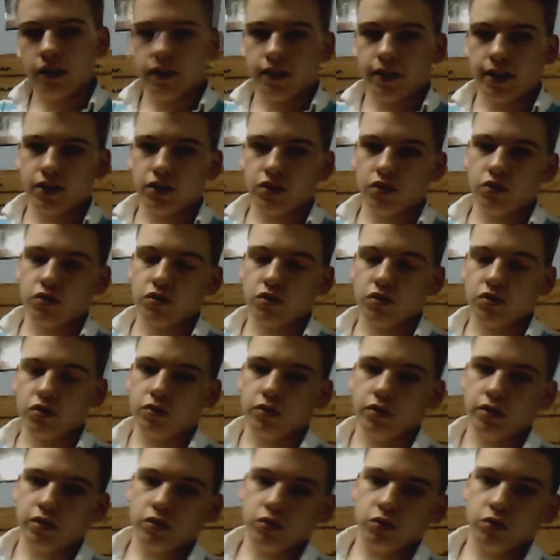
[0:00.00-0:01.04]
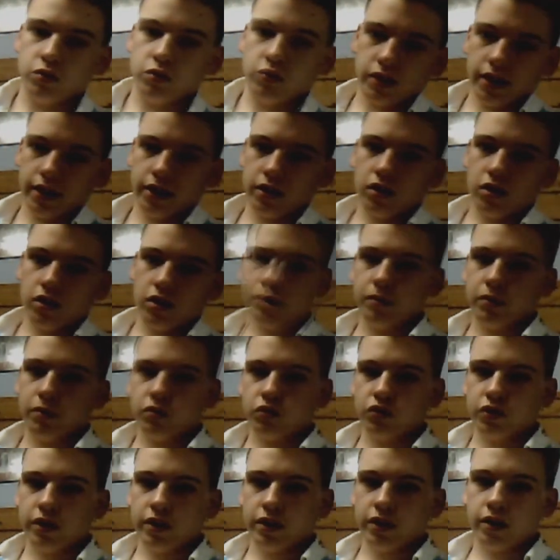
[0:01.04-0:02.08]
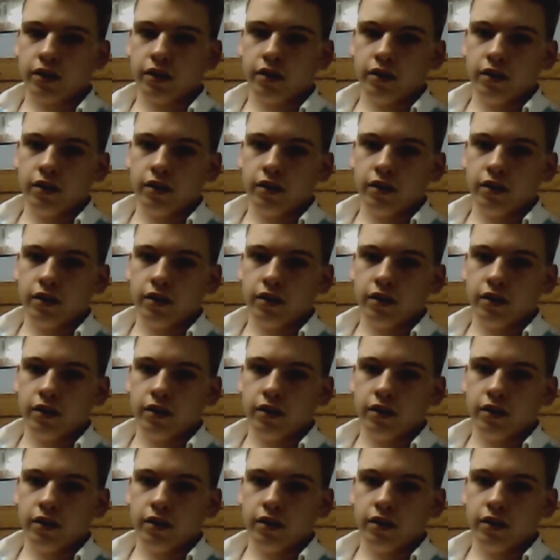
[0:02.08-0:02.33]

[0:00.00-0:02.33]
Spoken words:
That's also a cool kind of combo trick.